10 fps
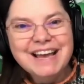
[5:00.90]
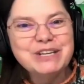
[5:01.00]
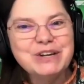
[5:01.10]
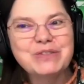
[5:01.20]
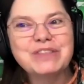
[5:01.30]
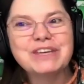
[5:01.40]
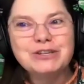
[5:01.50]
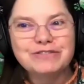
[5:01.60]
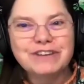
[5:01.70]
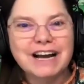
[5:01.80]
then
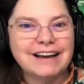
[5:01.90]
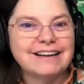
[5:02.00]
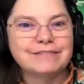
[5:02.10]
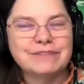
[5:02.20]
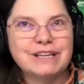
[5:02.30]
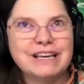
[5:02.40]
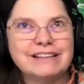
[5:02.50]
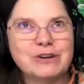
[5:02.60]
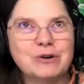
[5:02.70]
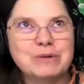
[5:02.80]
you've got
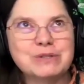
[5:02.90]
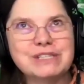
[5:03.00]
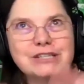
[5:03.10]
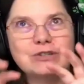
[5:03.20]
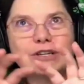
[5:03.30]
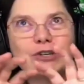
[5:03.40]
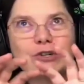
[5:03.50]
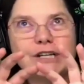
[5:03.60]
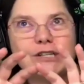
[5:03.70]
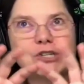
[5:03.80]
it's almost like you can
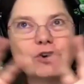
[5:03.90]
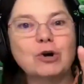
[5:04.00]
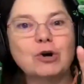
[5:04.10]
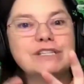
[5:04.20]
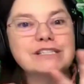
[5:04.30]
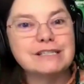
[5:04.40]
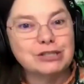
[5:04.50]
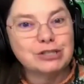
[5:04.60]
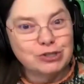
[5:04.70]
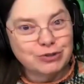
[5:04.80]
create your own
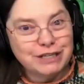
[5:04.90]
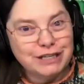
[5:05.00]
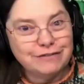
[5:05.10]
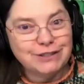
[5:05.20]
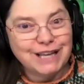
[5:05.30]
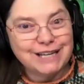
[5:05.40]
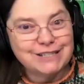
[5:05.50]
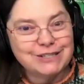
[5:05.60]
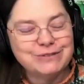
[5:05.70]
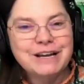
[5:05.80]
decision tree if you'd like
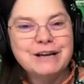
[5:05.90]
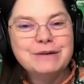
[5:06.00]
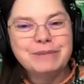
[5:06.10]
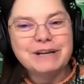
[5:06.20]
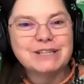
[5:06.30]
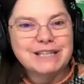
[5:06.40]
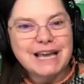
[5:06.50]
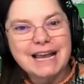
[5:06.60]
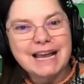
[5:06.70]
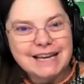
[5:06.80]
to, based on the
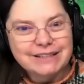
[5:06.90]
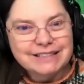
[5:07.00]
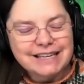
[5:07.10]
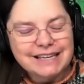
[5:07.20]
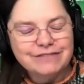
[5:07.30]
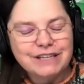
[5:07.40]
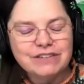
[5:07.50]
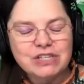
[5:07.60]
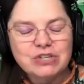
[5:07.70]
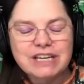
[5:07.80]
handout that I've
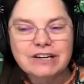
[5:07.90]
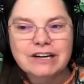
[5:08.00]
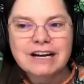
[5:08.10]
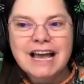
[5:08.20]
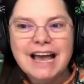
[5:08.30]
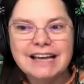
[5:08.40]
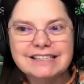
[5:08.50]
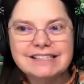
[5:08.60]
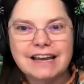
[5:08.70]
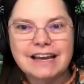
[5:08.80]
given you here, and
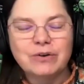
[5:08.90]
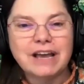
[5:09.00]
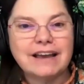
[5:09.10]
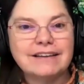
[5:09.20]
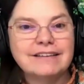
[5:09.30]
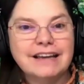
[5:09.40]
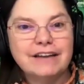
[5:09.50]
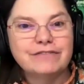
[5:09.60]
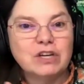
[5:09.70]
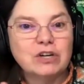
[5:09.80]
to say, okay,
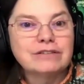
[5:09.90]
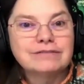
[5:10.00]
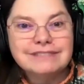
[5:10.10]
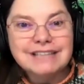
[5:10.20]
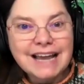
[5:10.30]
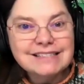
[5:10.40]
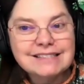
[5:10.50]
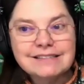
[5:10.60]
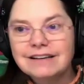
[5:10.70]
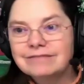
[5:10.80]
if they're nice,